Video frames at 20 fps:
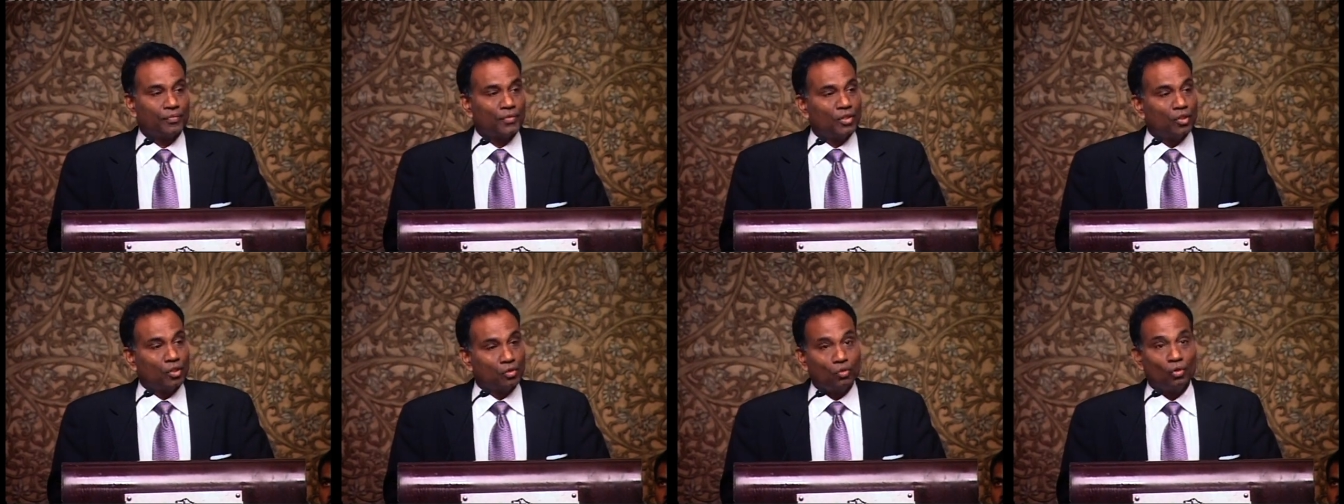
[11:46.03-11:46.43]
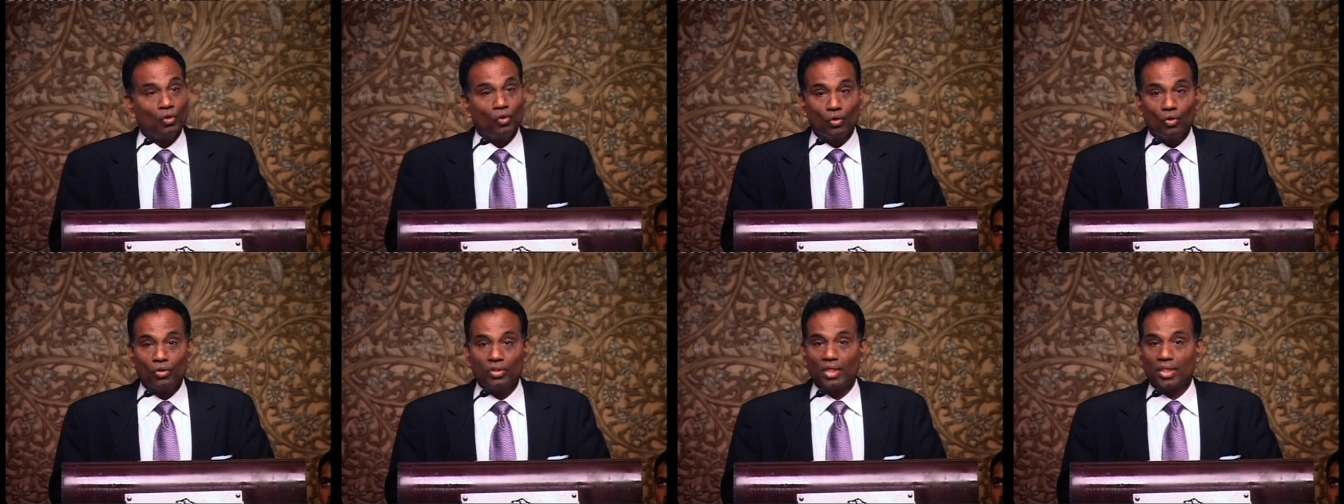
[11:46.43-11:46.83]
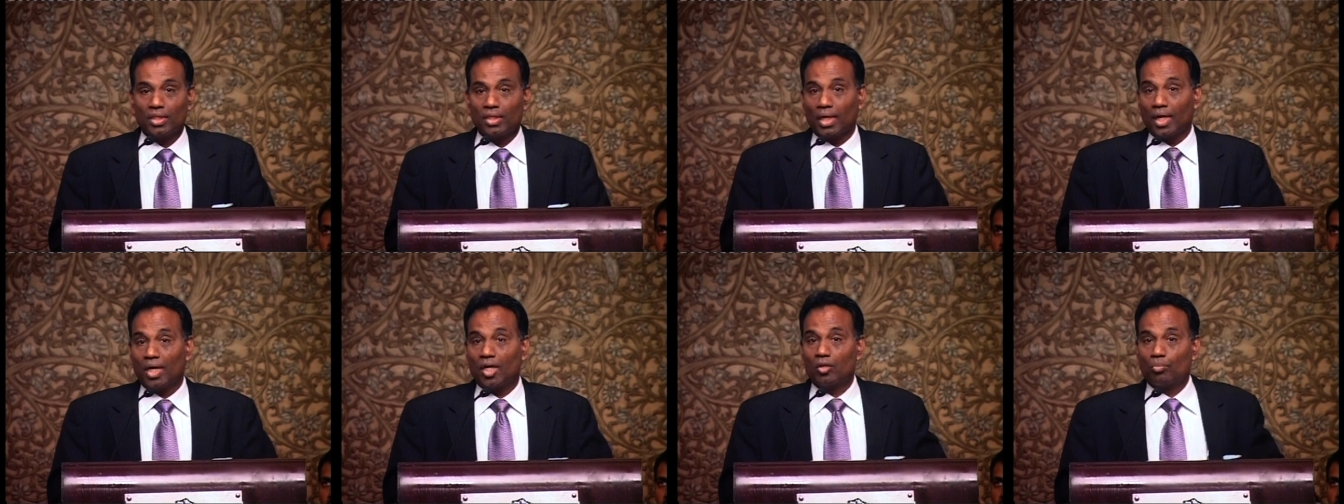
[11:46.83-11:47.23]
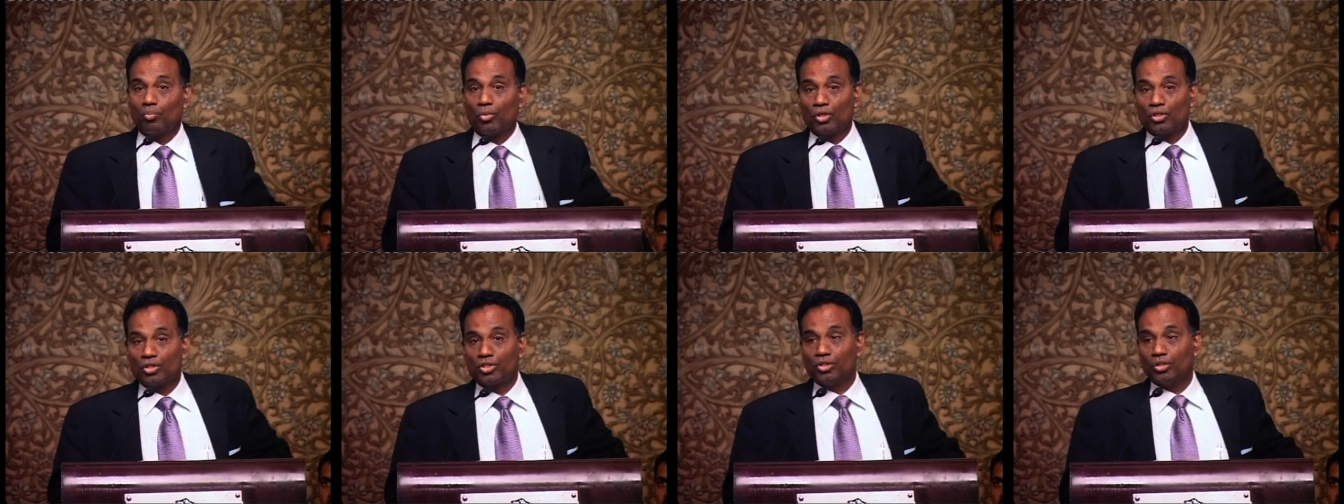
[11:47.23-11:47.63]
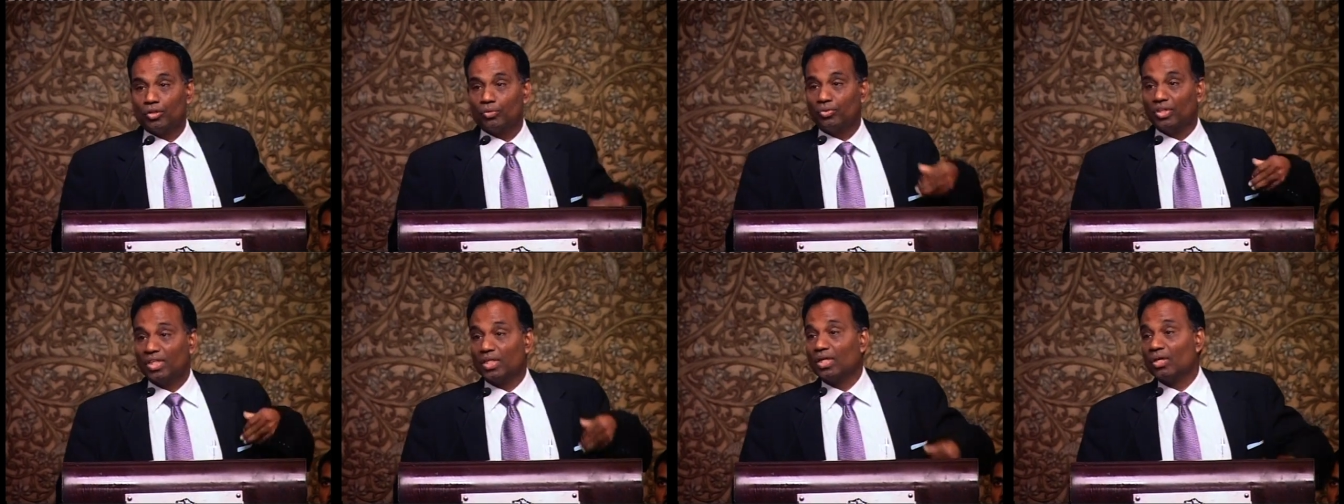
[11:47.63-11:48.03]
Now you'll know that our posture,
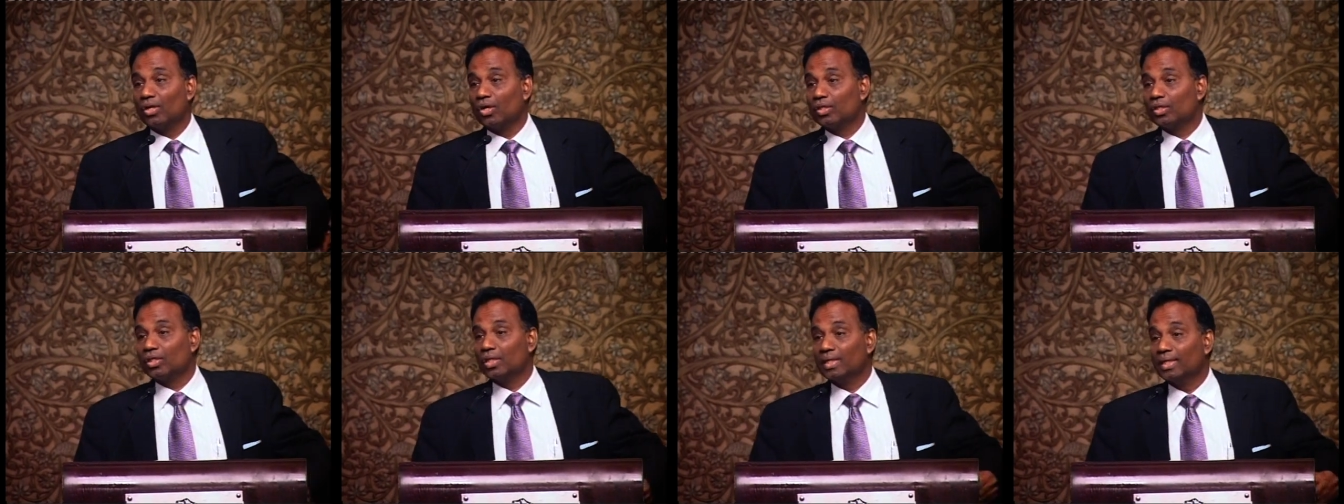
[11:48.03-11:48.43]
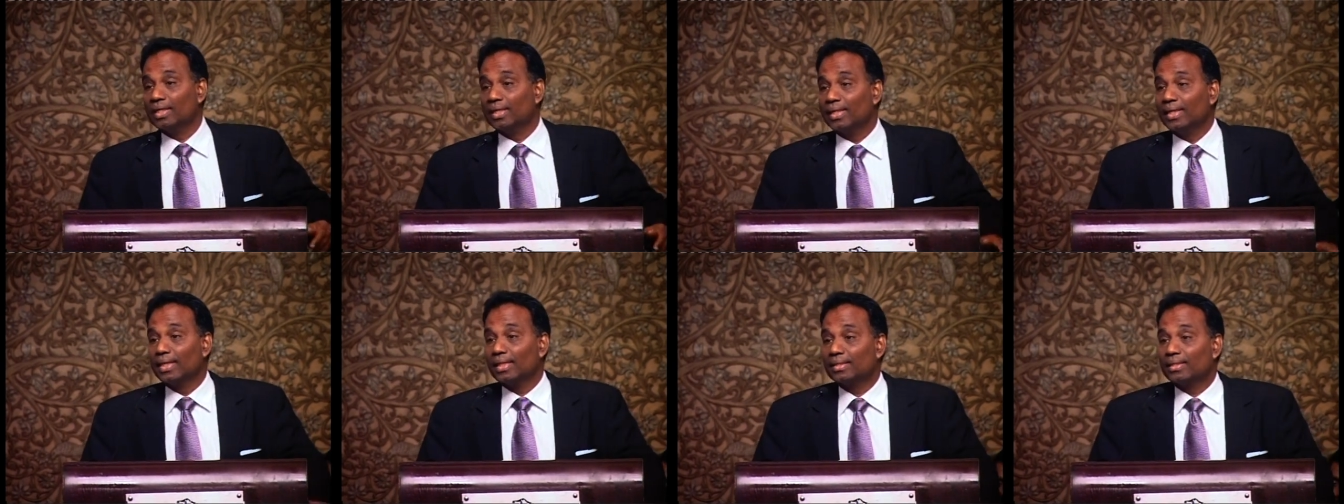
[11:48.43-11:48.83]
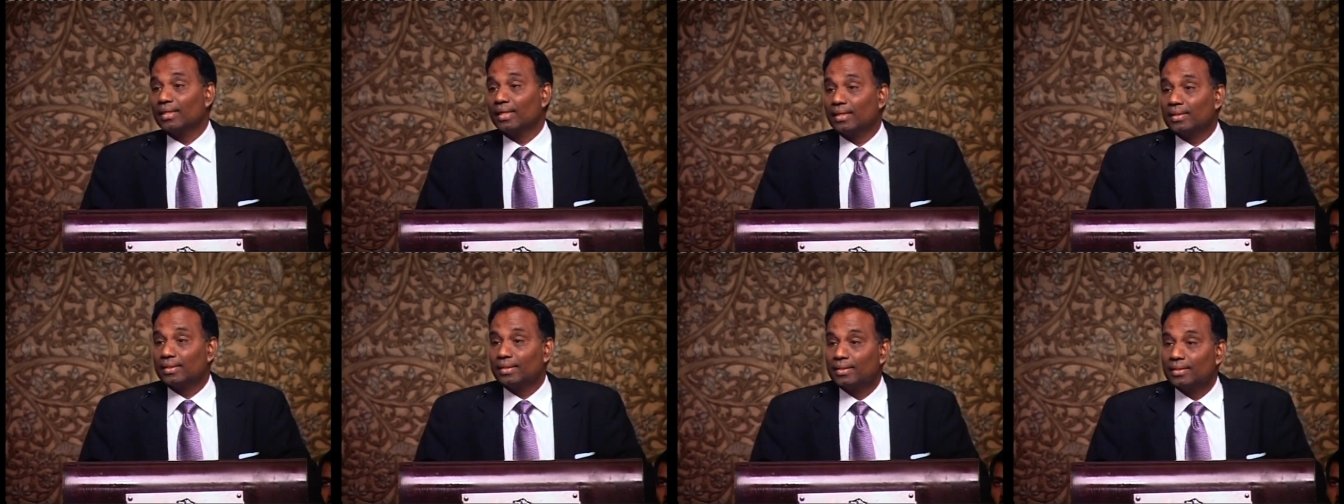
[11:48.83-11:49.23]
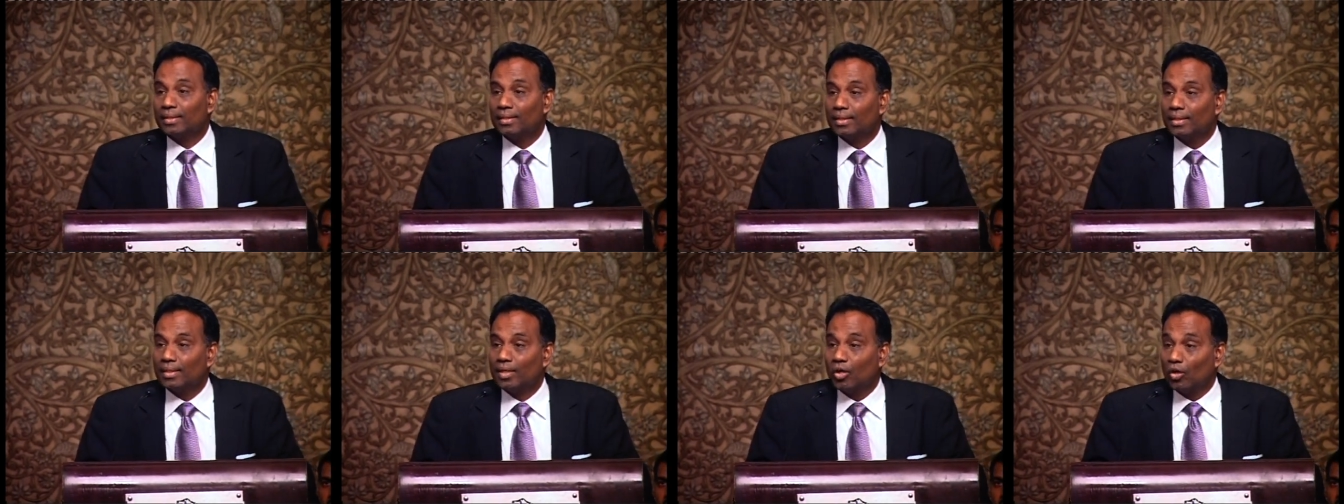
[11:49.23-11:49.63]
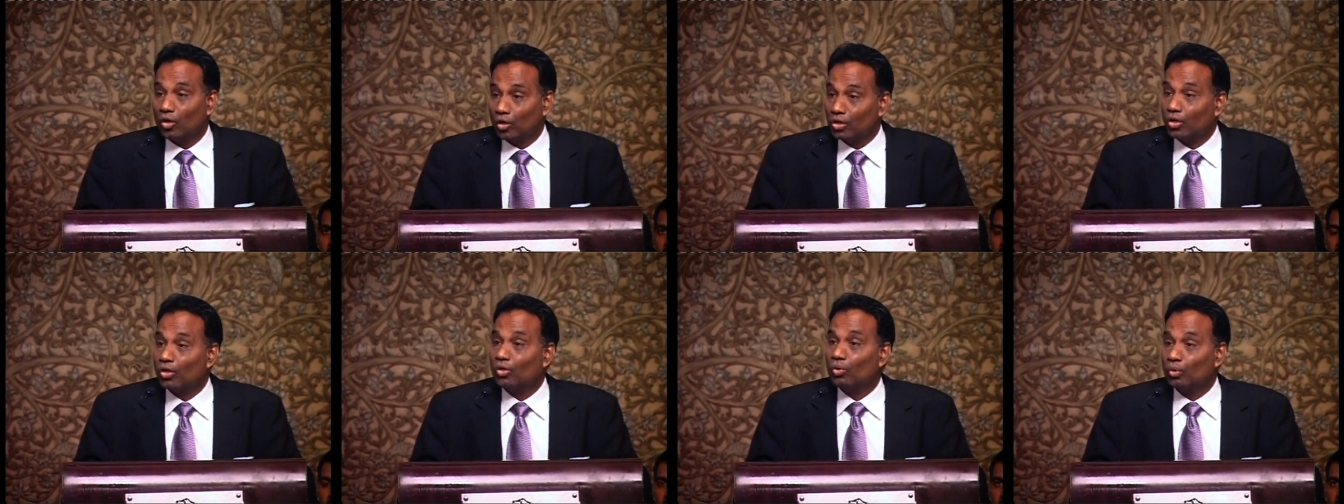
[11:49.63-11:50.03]
we cannot get that
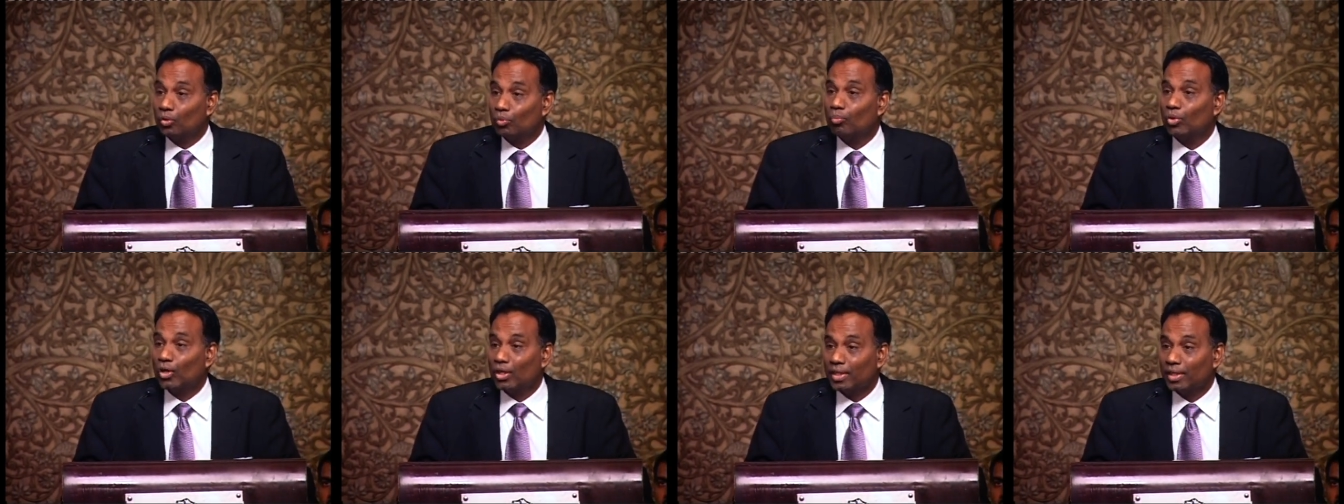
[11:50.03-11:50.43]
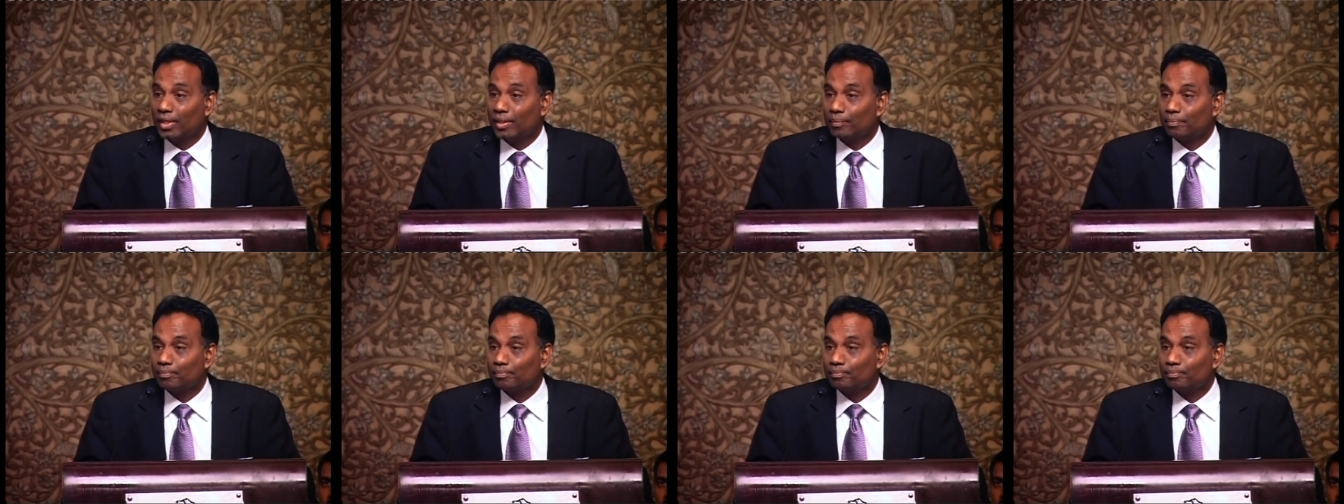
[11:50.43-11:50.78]
on our own body.